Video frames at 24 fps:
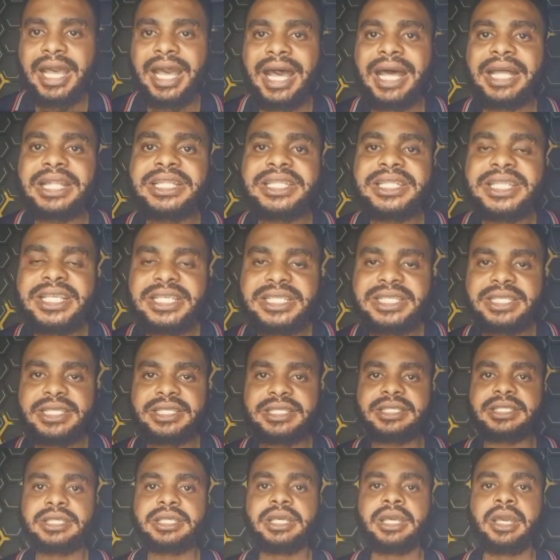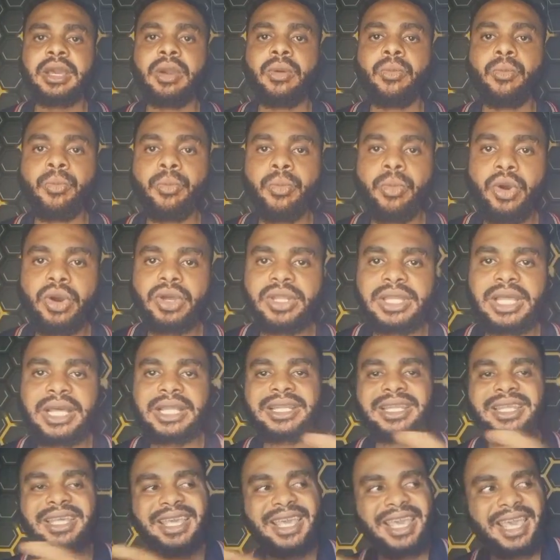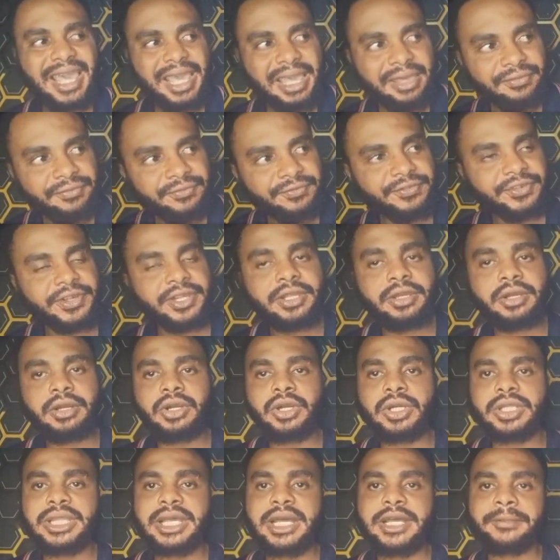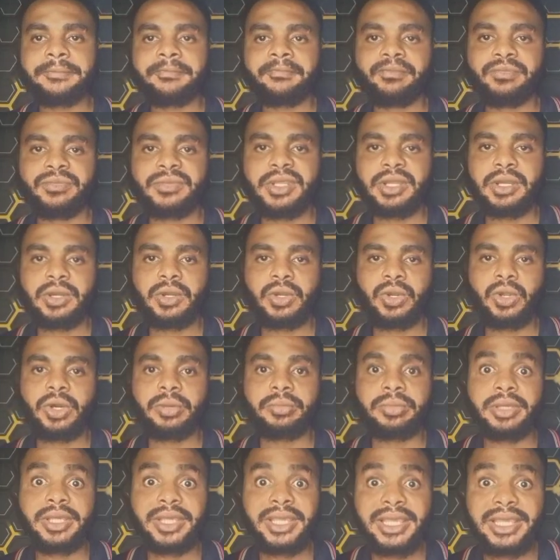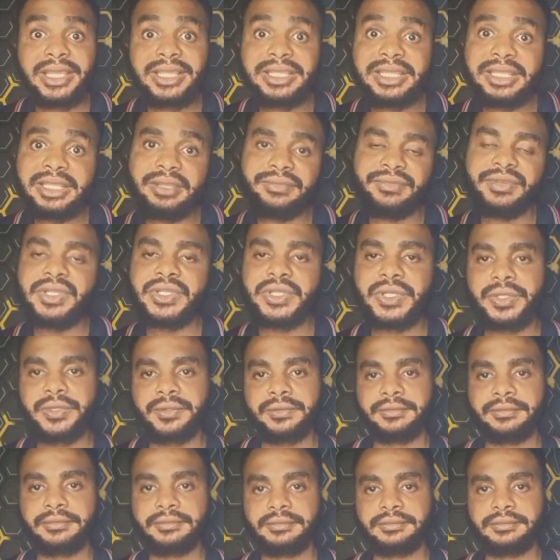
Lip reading: and this is more than every other club in the division.